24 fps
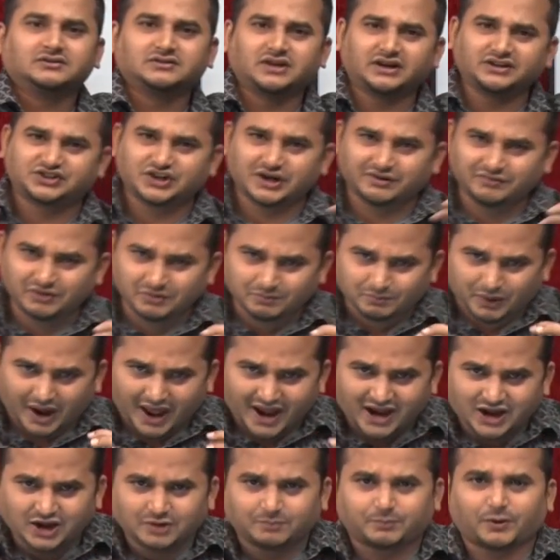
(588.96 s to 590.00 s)
then JVM
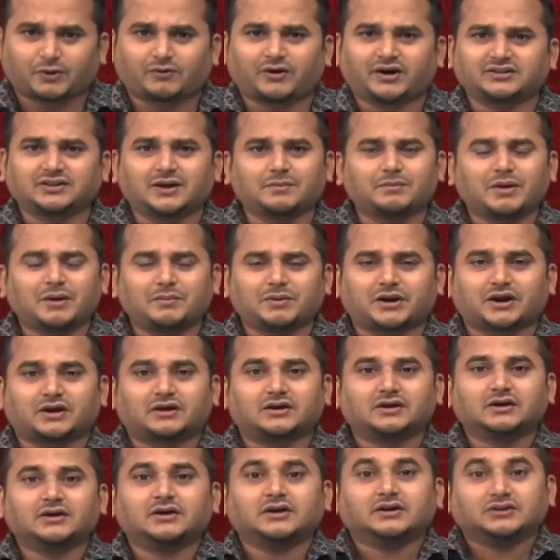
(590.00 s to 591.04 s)
blindly providing the memory
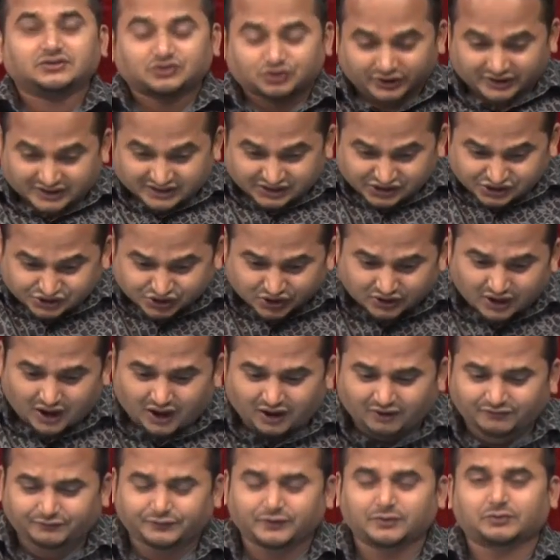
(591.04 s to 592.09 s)
so instead
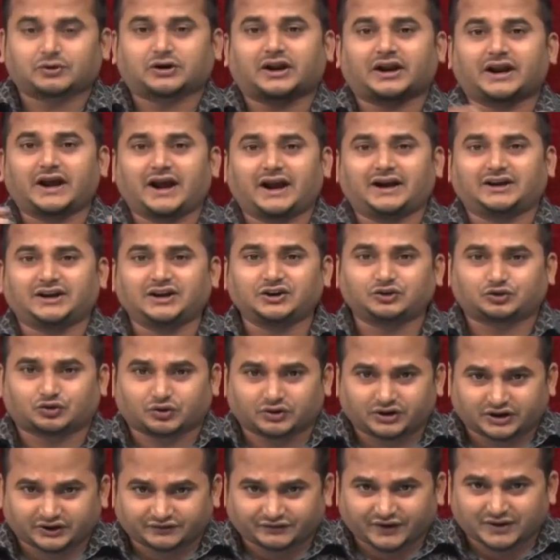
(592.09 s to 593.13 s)
of creating
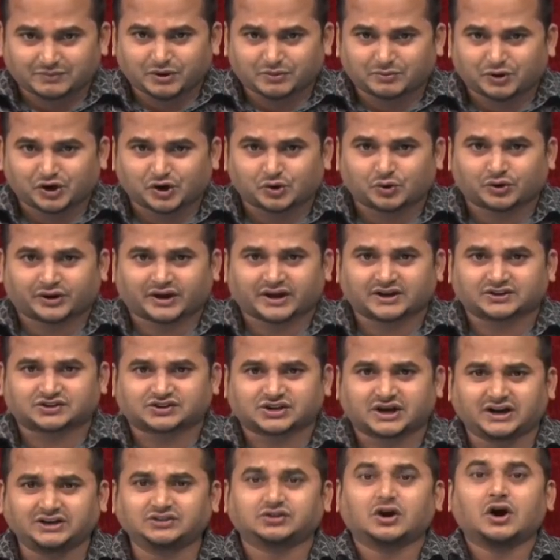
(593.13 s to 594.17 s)
25 memory
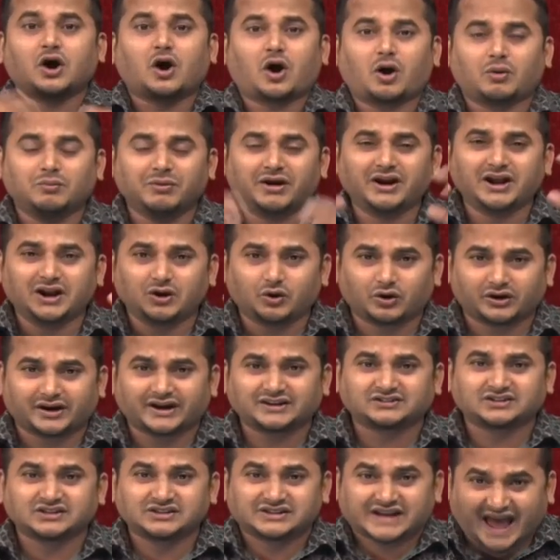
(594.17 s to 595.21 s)
locations, how many
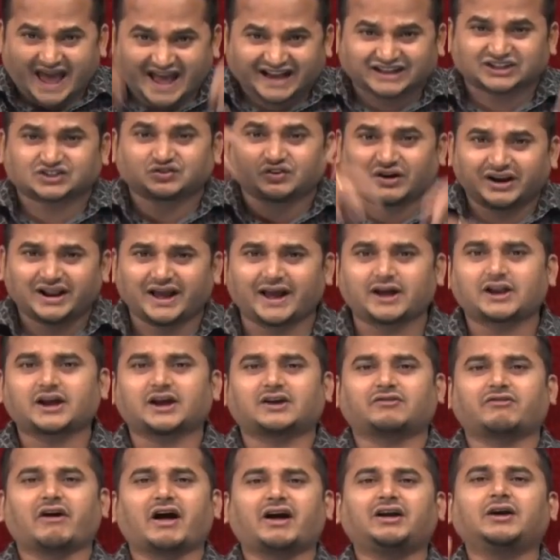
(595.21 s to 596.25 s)
locations actually I
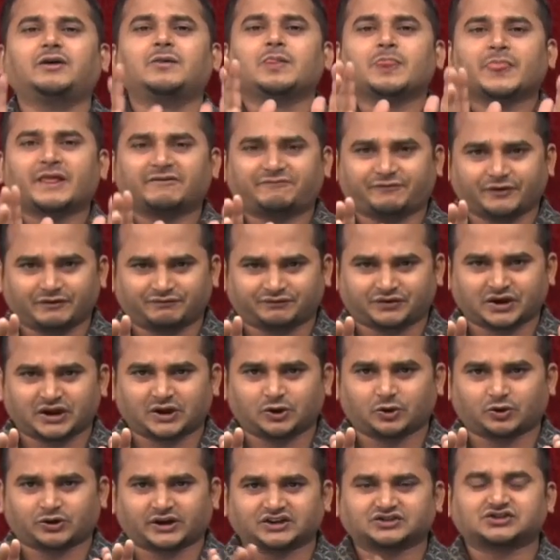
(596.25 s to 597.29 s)
required? 15
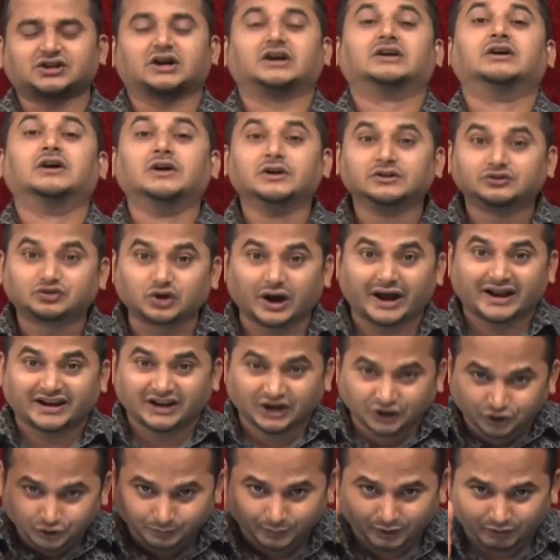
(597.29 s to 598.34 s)
location. So I
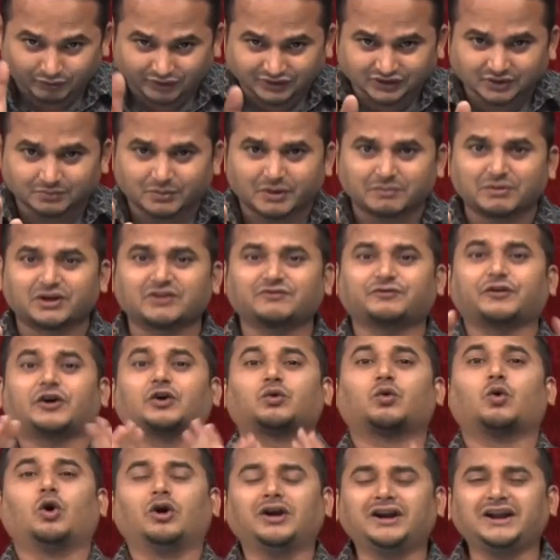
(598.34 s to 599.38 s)
need to provide the memory for
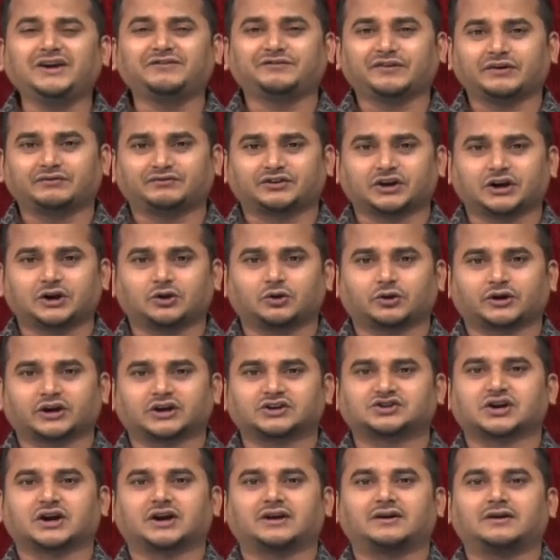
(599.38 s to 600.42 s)
only 15
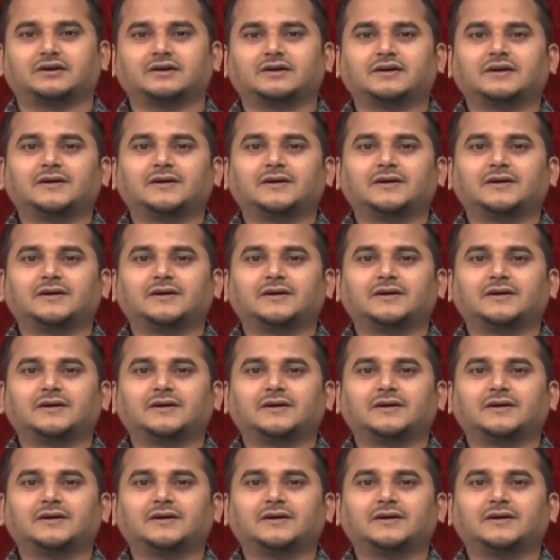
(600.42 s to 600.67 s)
location.